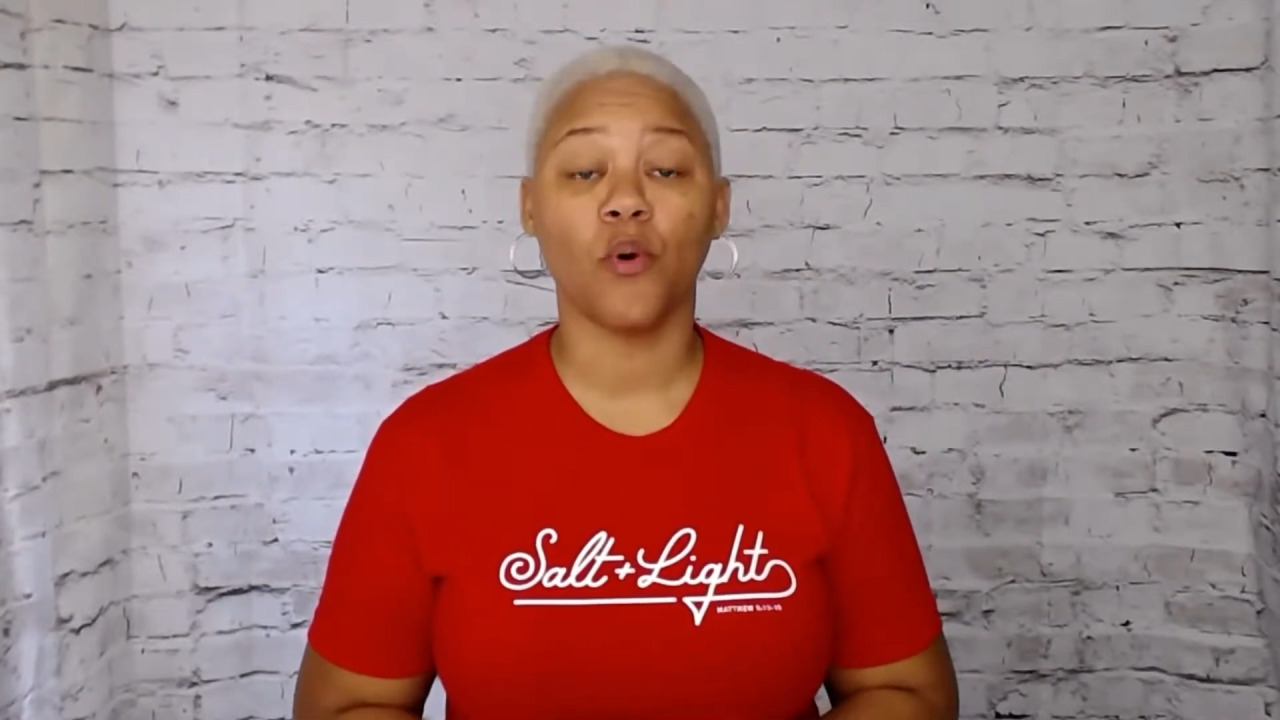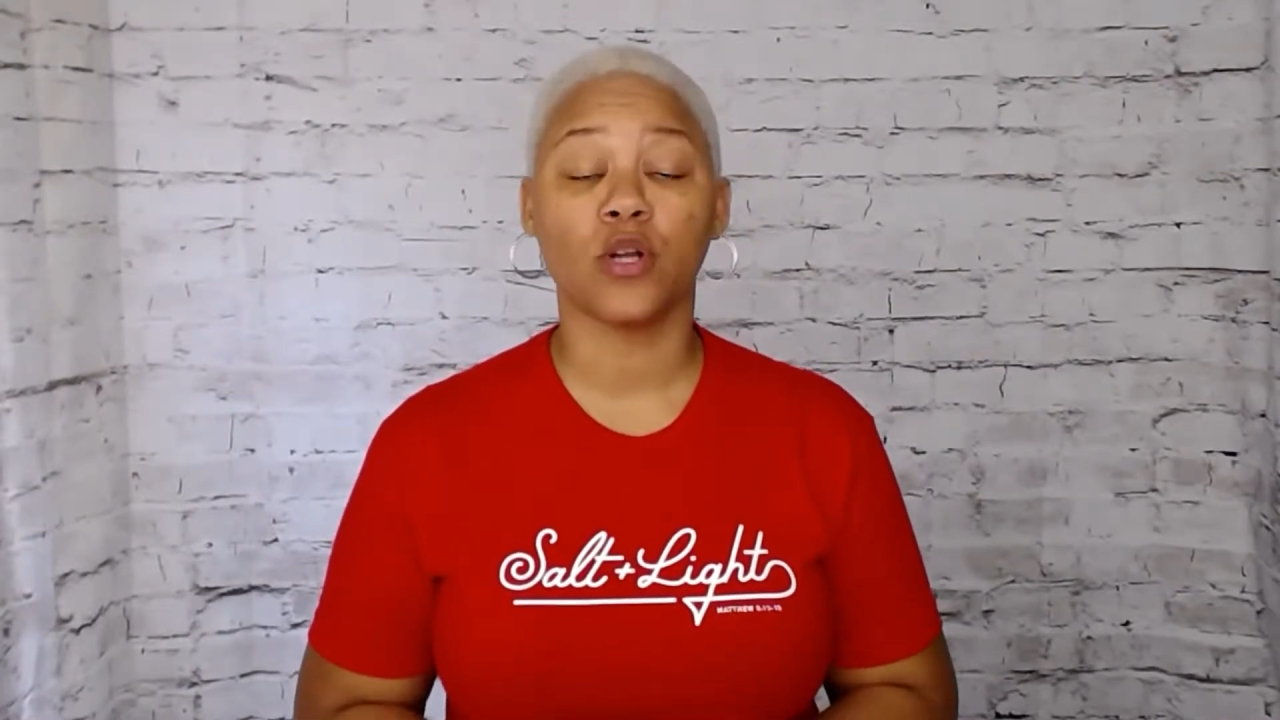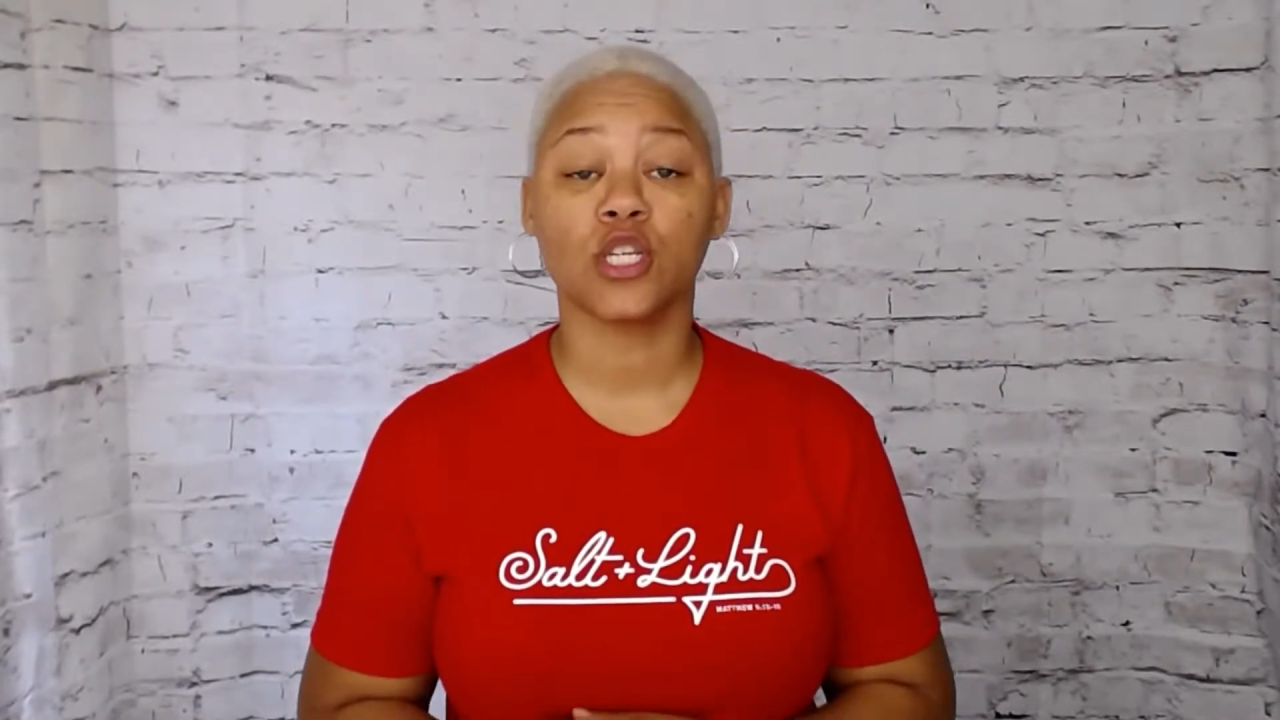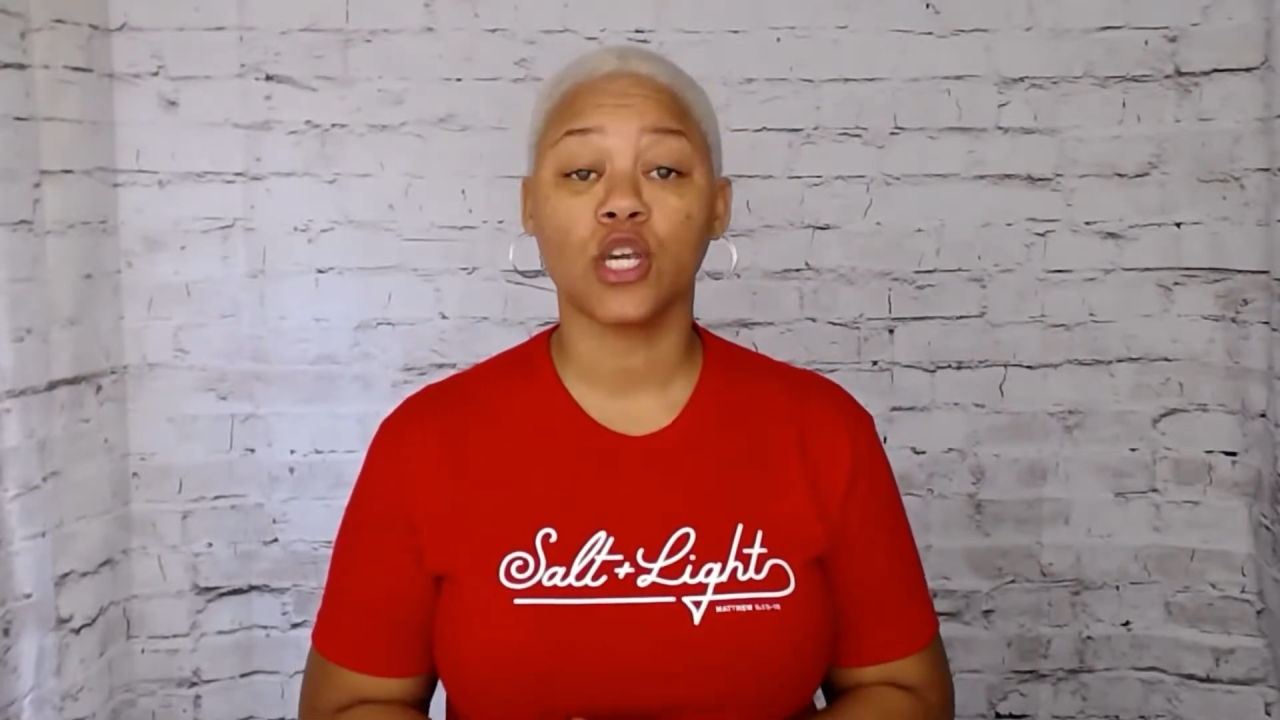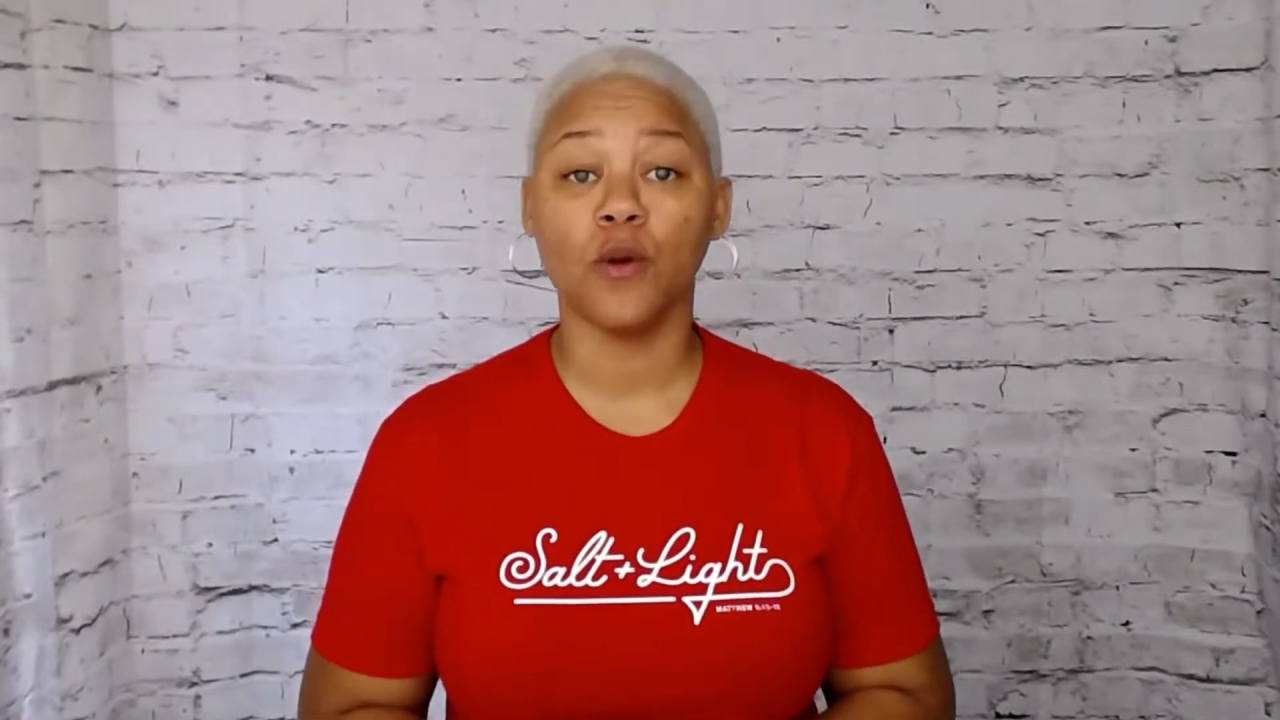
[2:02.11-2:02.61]

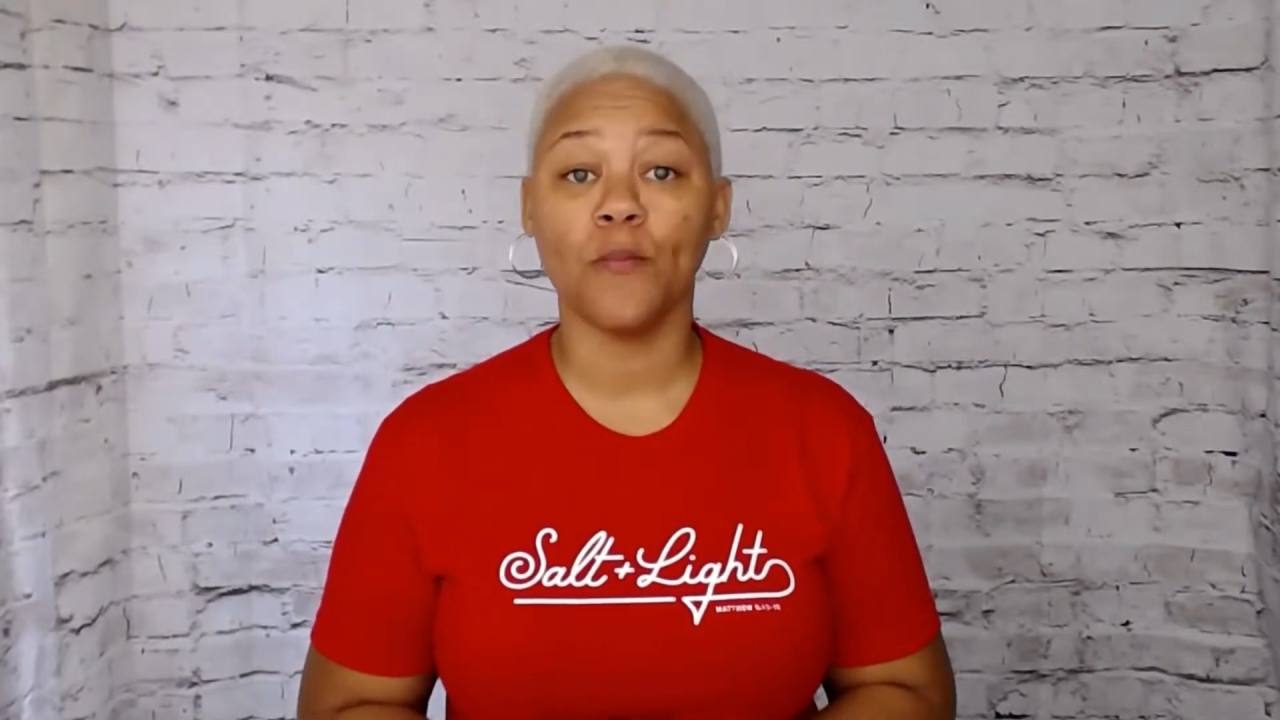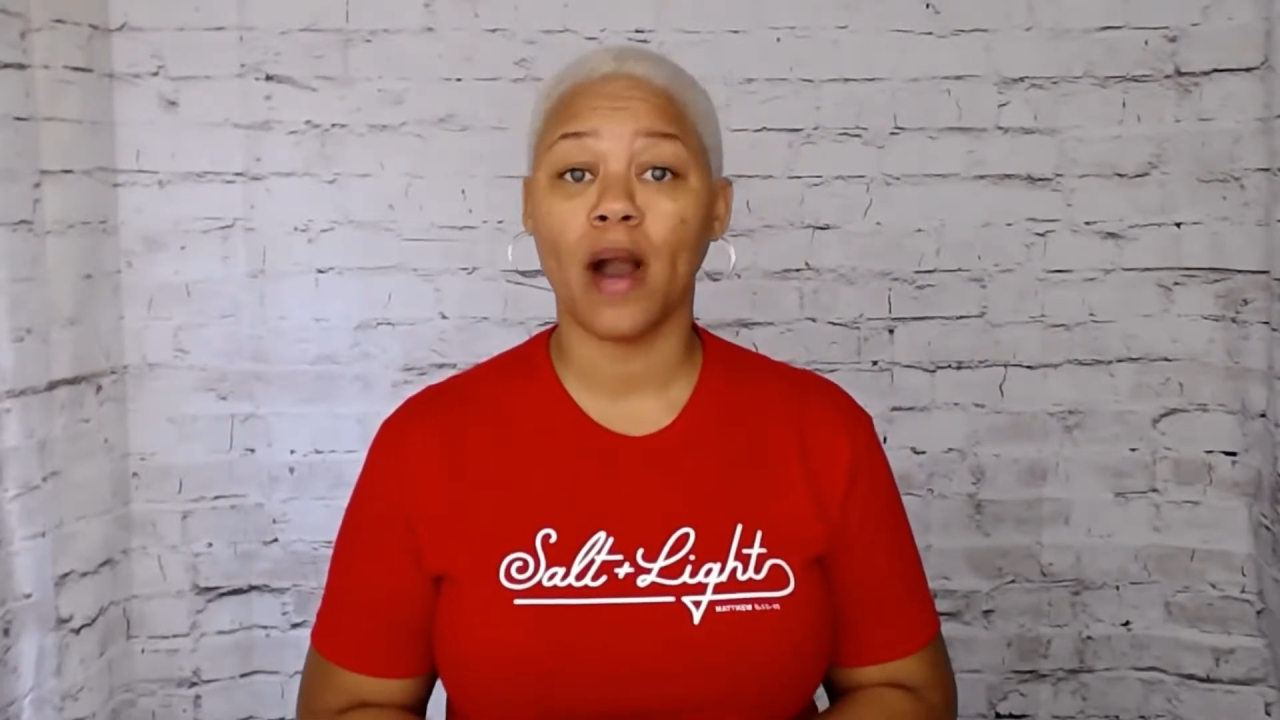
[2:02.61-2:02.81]
coupon